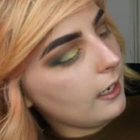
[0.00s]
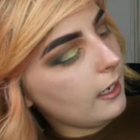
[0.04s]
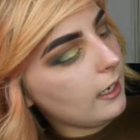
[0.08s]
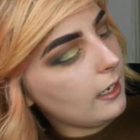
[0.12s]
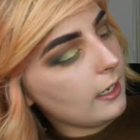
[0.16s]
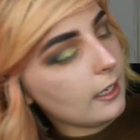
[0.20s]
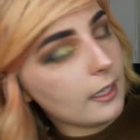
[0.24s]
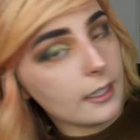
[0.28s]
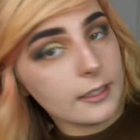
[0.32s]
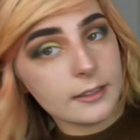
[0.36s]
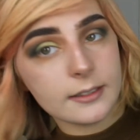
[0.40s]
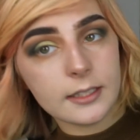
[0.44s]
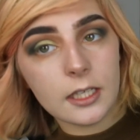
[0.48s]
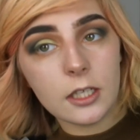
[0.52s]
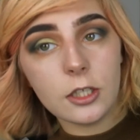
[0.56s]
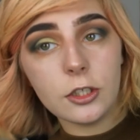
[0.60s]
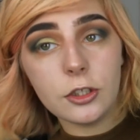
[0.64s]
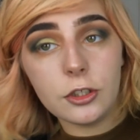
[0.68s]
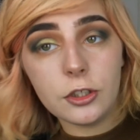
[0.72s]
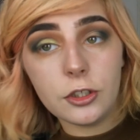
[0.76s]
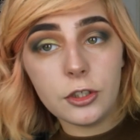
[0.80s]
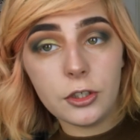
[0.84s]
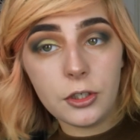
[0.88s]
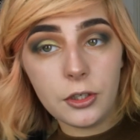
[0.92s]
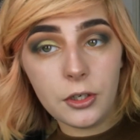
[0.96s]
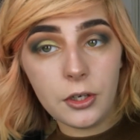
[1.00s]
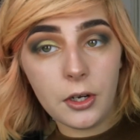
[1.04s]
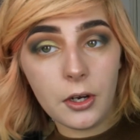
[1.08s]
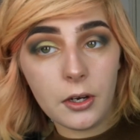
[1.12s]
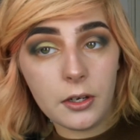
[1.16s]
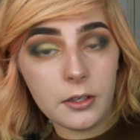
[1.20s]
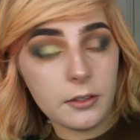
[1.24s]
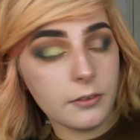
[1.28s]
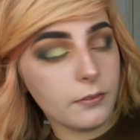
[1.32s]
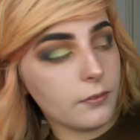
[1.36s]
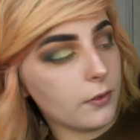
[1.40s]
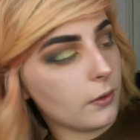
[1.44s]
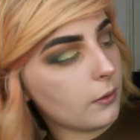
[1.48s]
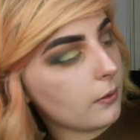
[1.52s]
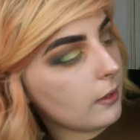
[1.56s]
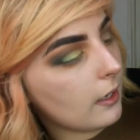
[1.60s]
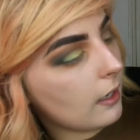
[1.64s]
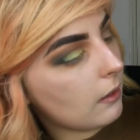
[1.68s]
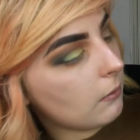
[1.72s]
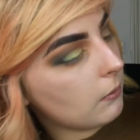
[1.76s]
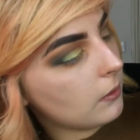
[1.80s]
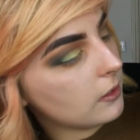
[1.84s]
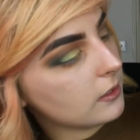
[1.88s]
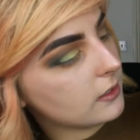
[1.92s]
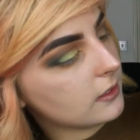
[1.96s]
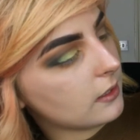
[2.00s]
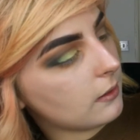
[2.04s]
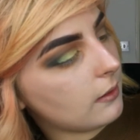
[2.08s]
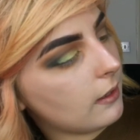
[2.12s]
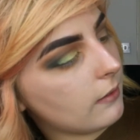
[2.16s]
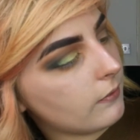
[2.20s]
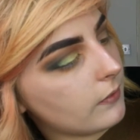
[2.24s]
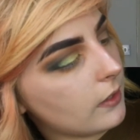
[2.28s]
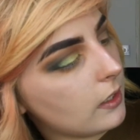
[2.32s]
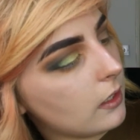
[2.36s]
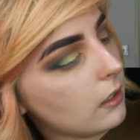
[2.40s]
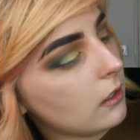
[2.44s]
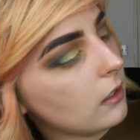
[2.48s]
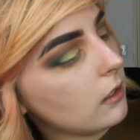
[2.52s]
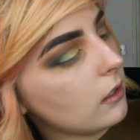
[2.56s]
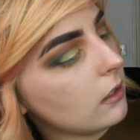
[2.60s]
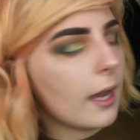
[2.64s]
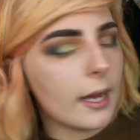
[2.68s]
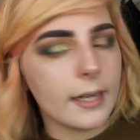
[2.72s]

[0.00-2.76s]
has no fallout whatsoever.